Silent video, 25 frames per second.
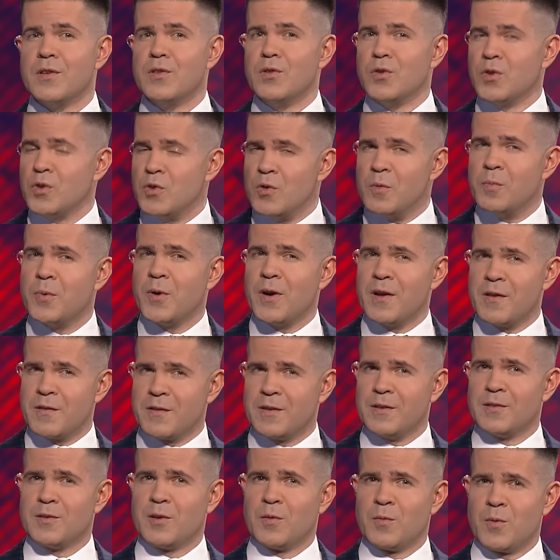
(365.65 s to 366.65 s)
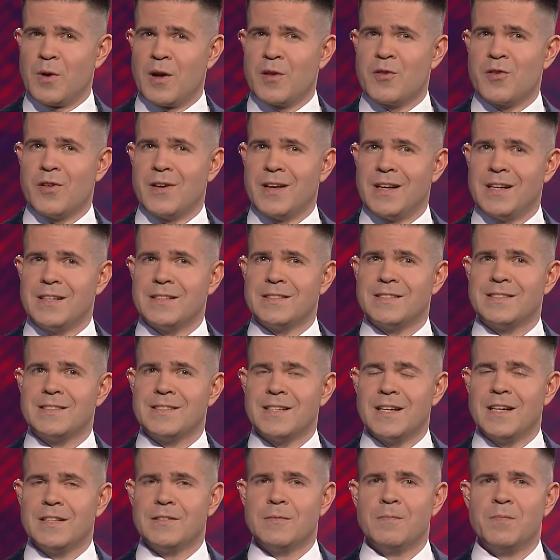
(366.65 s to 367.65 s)
the new president of Russia has
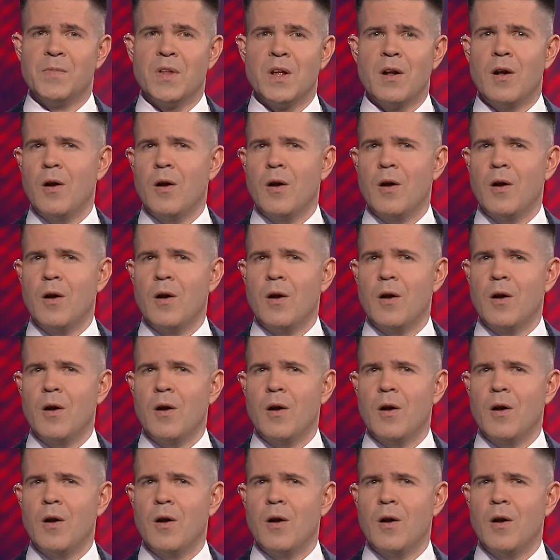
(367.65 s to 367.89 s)
said.